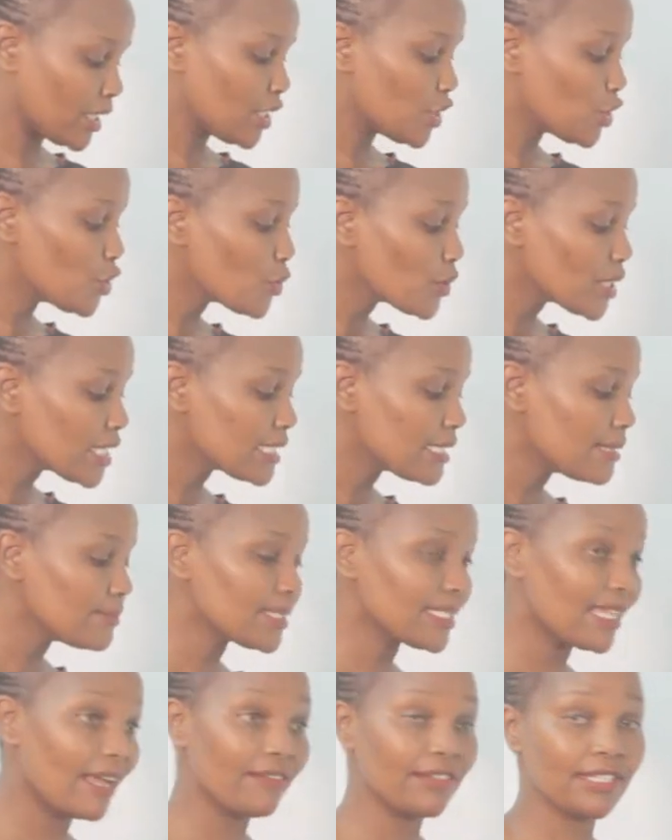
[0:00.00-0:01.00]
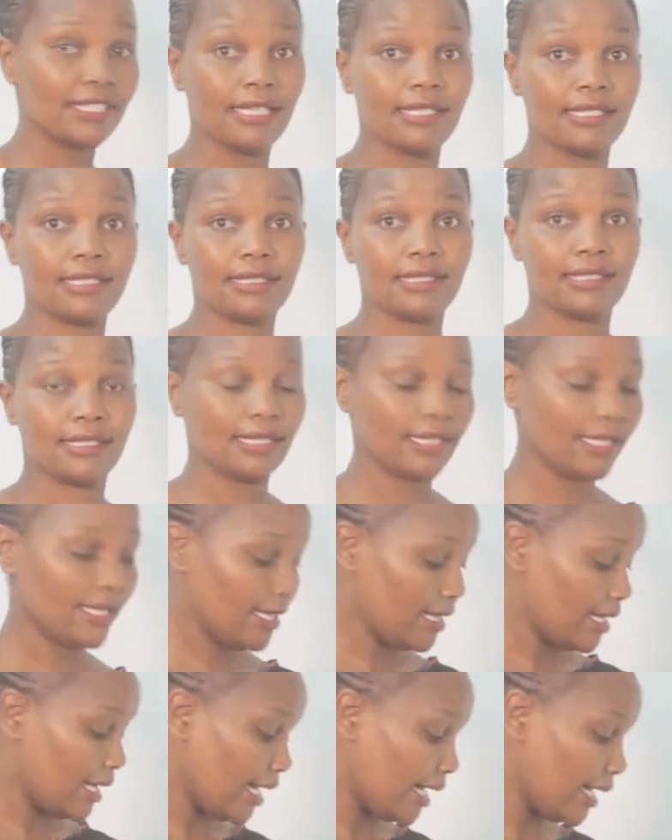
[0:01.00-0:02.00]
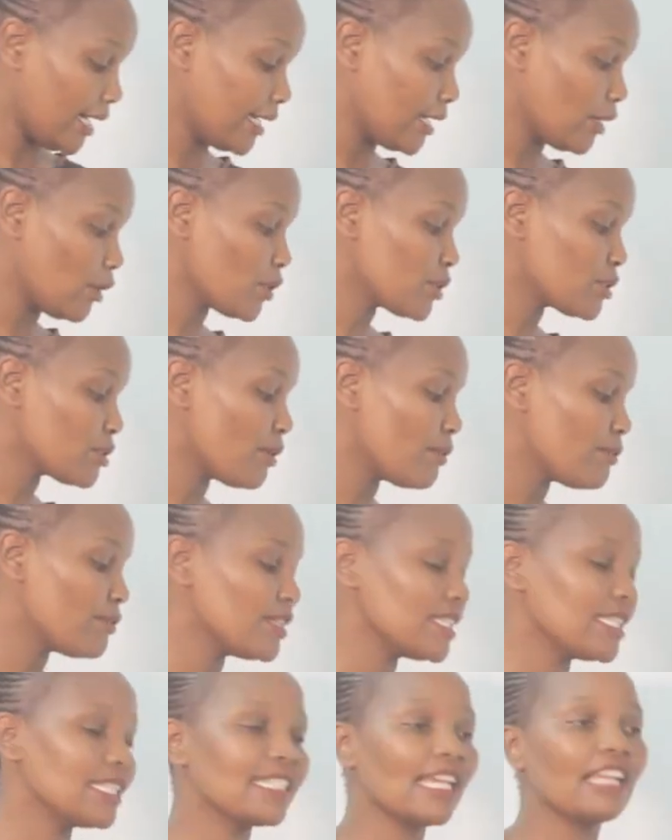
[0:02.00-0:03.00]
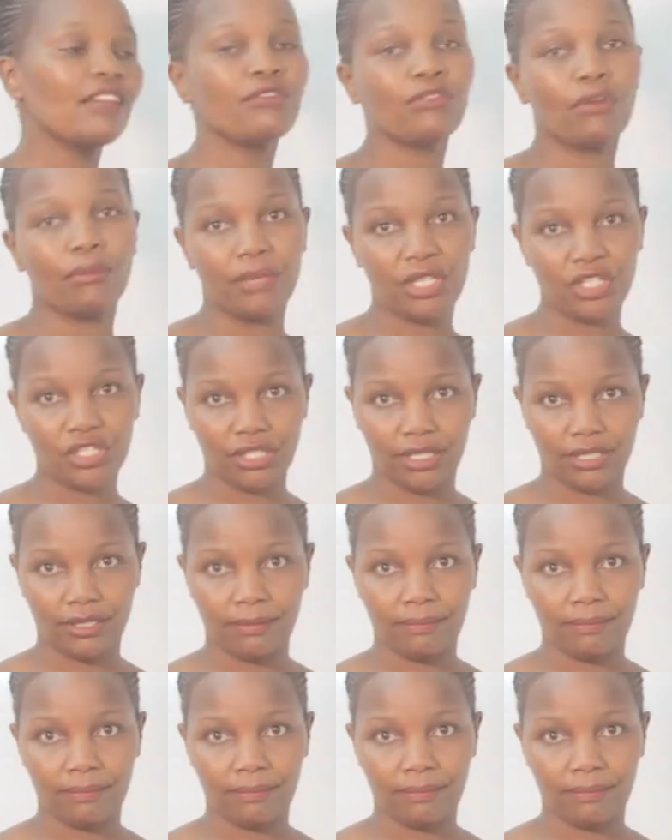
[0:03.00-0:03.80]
Tourism services, and also visitor information.